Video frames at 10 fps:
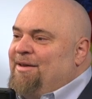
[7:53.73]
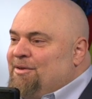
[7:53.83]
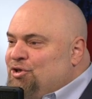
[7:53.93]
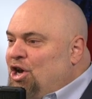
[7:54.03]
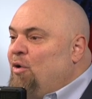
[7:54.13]

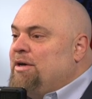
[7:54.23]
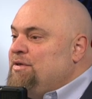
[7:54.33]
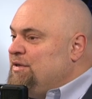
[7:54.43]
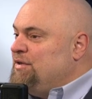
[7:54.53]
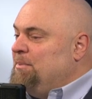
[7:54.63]
Show us.
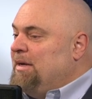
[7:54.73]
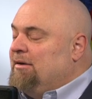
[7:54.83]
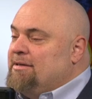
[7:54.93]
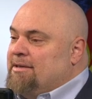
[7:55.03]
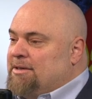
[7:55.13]
This is
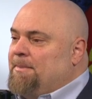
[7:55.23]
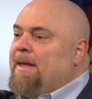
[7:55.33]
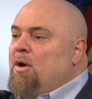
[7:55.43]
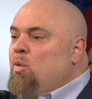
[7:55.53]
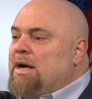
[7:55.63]
empiricism.
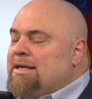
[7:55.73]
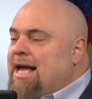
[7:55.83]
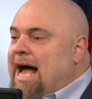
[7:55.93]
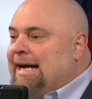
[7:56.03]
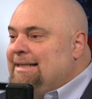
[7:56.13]
What
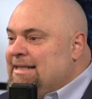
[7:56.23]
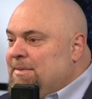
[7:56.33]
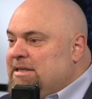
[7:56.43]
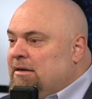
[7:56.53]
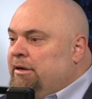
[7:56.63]
guides the
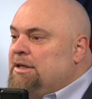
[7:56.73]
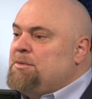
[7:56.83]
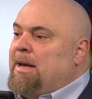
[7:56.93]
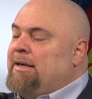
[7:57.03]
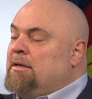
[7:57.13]
materialist
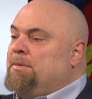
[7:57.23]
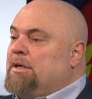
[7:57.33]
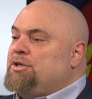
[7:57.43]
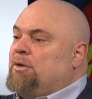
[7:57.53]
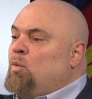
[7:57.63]
minded
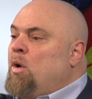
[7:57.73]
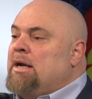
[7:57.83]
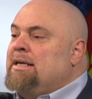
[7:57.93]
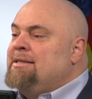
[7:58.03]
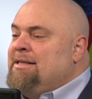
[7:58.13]
person?
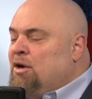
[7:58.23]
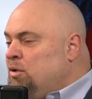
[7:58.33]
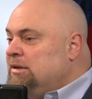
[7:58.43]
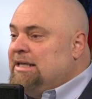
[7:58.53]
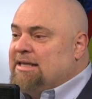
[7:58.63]
What is the
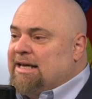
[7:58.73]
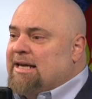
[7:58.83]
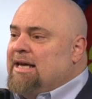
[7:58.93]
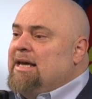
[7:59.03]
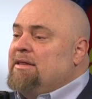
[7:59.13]
only
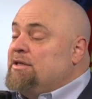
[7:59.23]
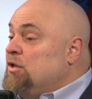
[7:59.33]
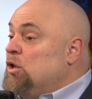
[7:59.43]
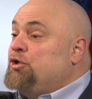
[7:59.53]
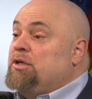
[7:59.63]
thing the
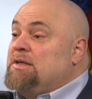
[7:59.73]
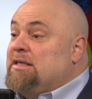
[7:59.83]
socialist,